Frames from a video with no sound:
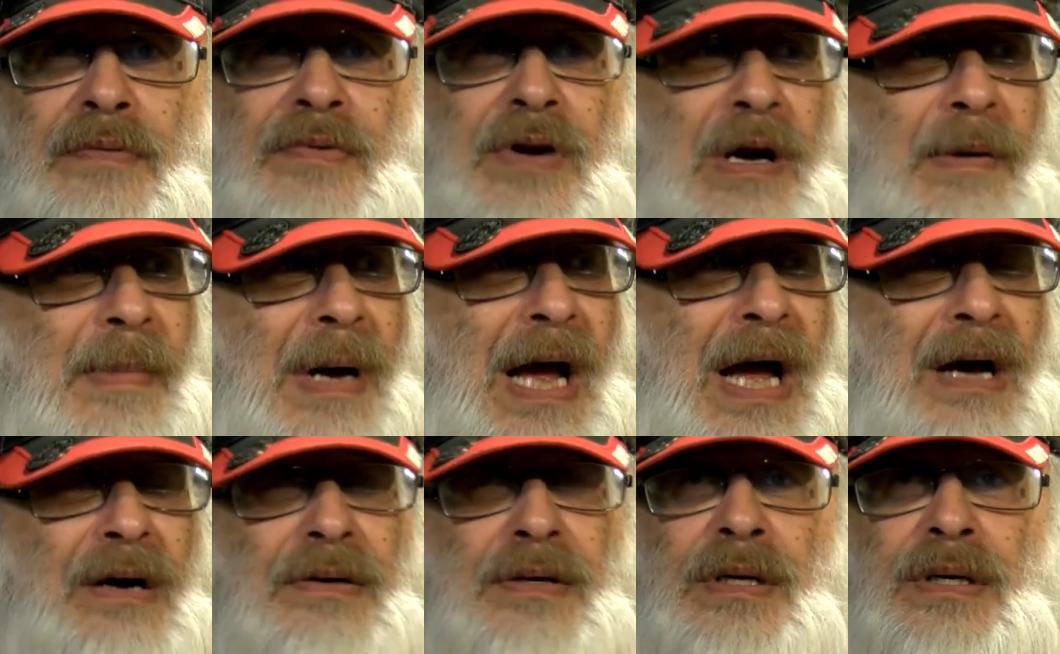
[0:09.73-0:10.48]
have come
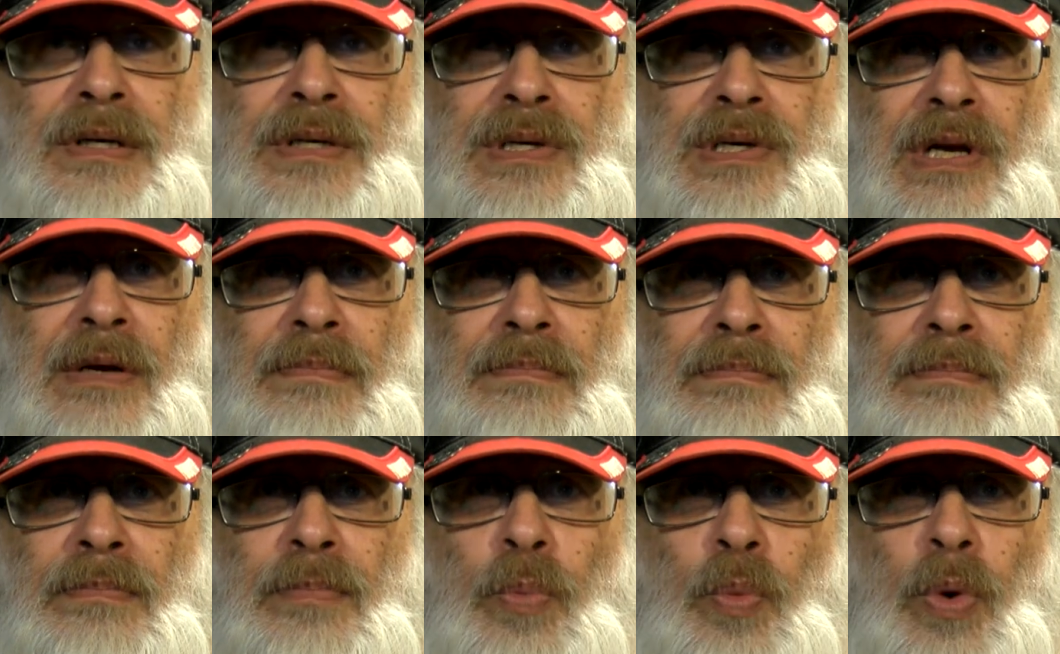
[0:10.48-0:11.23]
out,
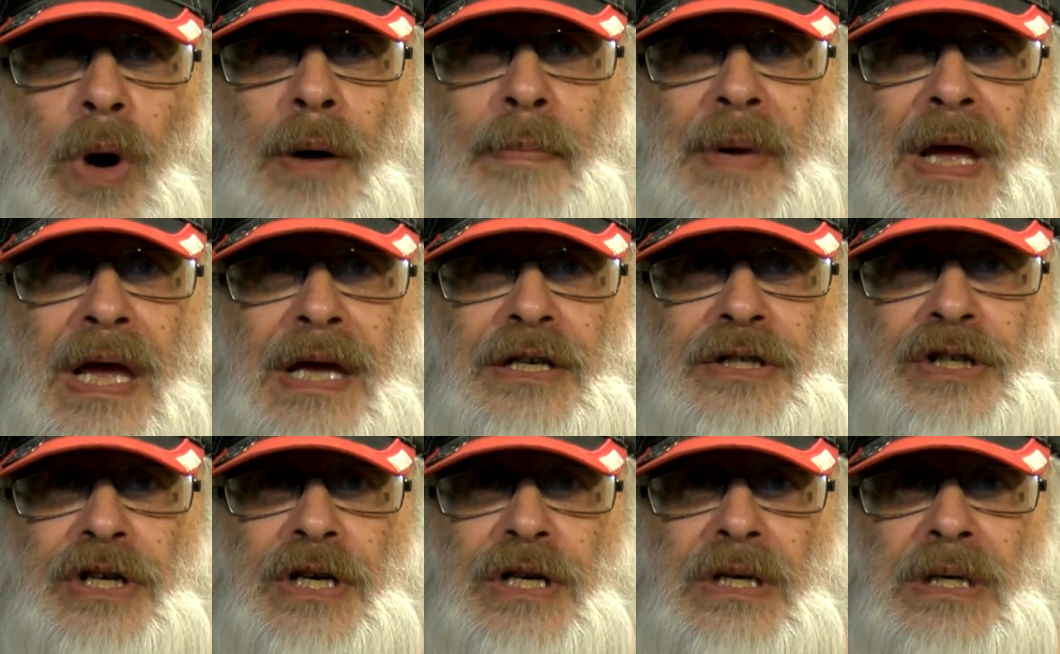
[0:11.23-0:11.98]
some rum
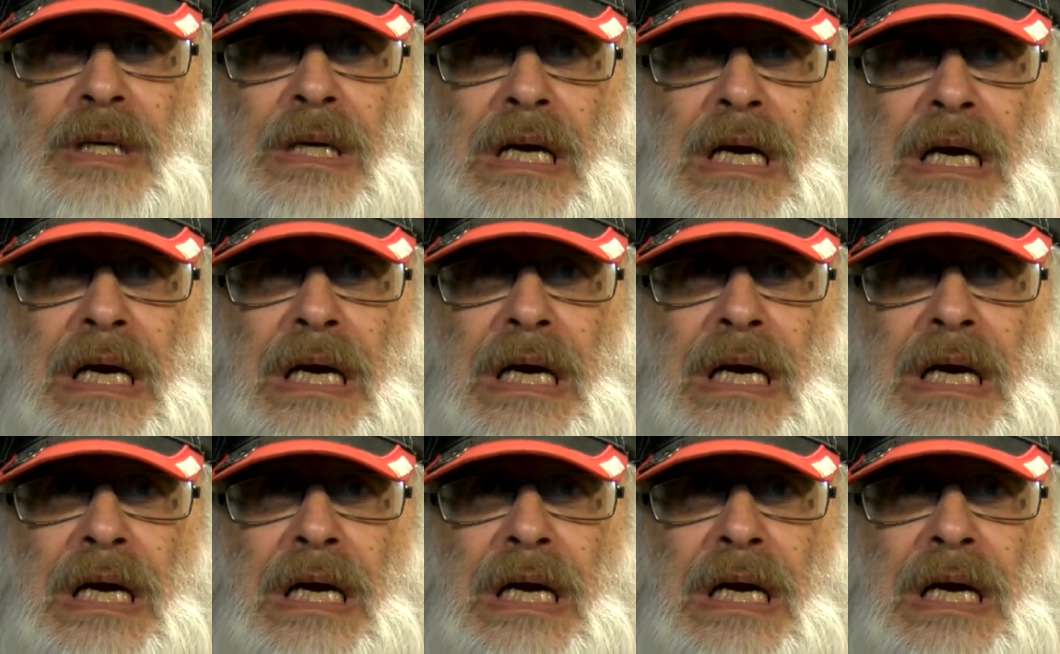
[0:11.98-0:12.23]
aging.